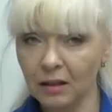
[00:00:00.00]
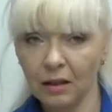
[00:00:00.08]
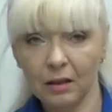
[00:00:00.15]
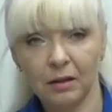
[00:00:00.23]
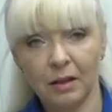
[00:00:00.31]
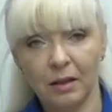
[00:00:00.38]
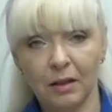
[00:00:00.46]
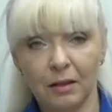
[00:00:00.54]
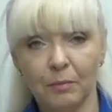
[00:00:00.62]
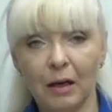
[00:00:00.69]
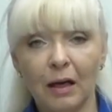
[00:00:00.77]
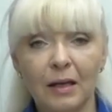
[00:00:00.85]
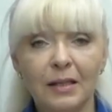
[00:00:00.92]
Finally,
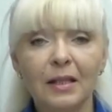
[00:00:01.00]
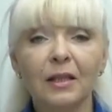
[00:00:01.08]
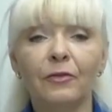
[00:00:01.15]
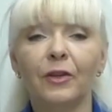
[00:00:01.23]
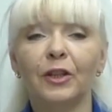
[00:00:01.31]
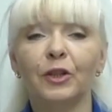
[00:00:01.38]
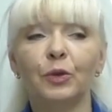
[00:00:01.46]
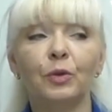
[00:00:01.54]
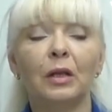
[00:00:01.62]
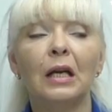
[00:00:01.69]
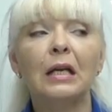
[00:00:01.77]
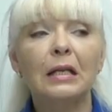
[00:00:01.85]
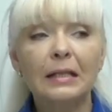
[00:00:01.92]
I am pretty
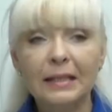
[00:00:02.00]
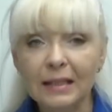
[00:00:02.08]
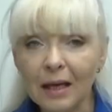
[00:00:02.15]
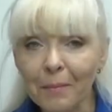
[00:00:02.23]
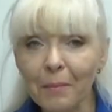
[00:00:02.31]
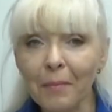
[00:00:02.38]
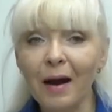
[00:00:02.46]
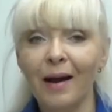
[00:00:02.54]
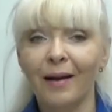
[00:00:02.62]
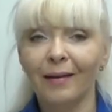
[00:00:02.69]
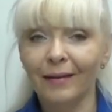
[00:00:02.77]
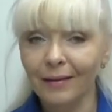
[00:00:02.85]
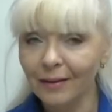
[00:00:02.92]
familiar with the
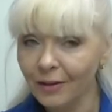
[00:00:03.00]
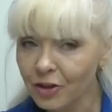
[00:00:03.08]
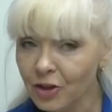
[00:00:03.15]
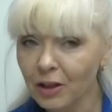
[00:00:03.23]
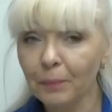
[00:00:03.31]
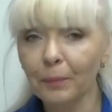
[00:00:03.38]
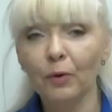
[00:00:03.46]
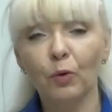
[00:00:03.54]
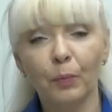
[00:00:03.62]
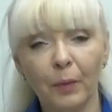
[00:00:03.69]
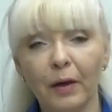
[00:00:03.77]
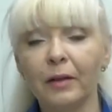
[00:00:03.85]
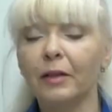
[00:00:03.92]
situation when
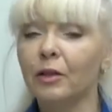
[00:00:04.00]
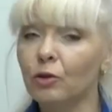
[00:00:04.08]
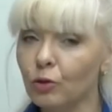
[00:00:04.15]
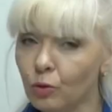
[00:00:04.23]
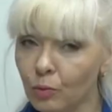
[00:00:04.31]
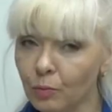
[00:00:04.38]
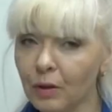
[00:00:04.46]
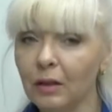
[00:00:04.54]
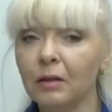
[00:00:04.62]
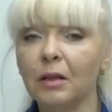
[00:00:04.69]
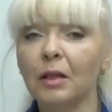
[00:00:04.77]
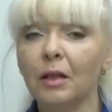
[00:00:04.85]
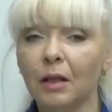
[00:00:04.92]
you start
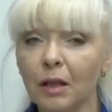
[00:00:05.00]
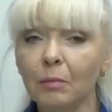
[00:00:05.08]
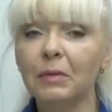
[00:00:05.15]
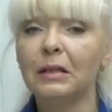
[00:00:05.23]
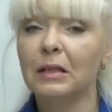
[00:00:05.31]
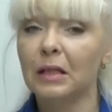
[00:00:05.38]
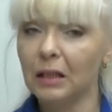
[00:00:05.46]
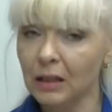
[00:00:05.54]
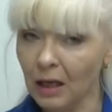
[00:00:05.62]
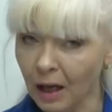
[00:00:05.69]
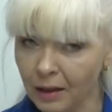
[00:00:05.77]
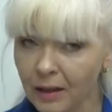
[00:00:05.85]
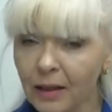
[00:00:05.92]
making your dress
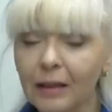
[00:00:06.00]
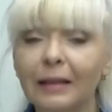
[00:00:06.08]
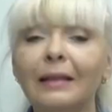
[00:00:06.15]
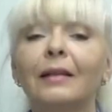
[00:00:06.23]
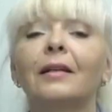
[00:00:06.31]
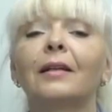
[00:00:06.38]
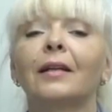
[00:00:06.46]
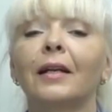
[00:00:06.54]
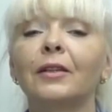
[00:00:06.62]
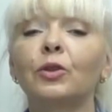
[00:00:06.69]
and the issue to